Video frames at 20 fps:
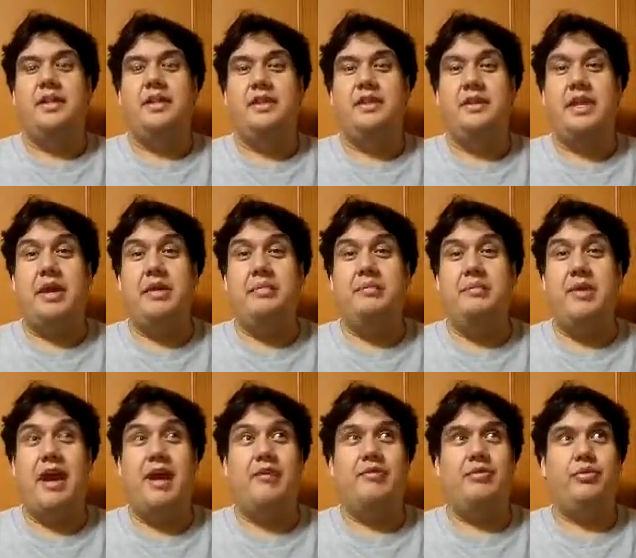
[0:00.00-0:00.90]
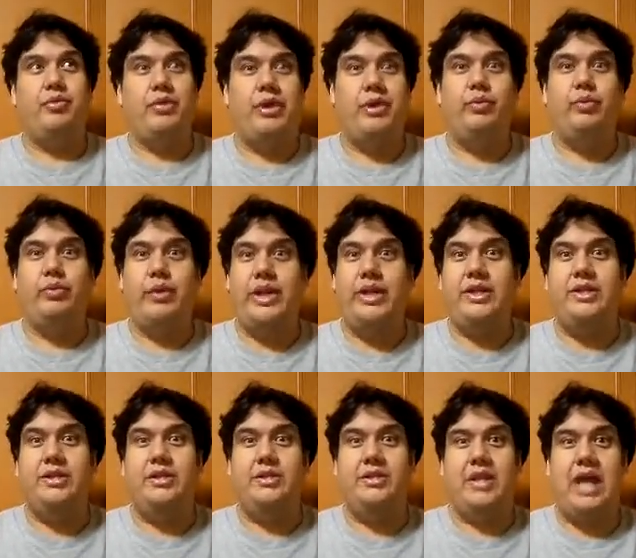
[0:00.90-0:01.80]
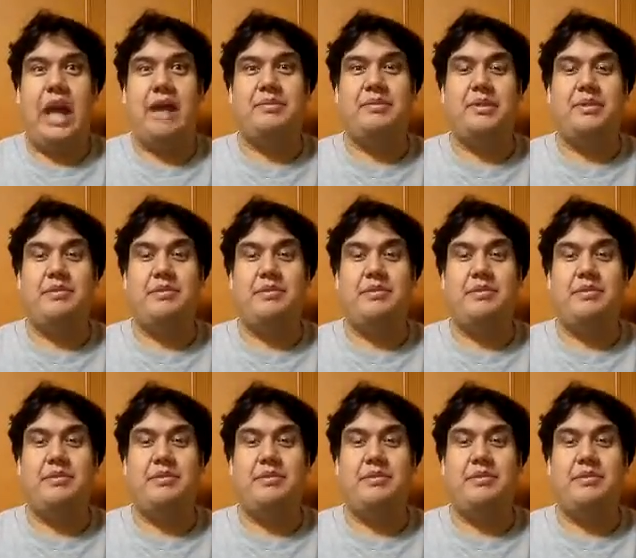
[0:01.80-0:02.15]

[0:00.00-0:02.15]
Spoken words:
they have rewritten Captain